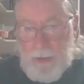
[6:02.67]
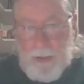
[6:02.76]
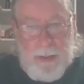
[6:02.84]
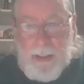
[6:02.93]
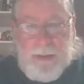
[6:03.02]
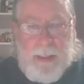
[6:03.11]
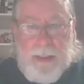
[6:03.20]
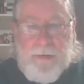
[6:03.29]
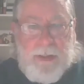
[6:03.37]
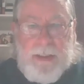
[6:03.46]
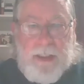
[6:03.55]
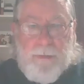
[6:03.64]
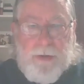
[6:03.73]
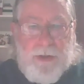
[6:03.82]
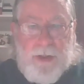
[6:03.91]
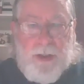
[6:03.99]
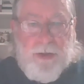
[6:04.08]
And that's how easy the
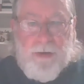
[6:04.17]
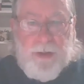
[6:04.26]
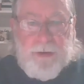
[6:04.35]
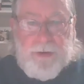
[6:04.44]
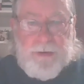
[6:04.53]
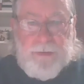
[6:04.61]
procedure is.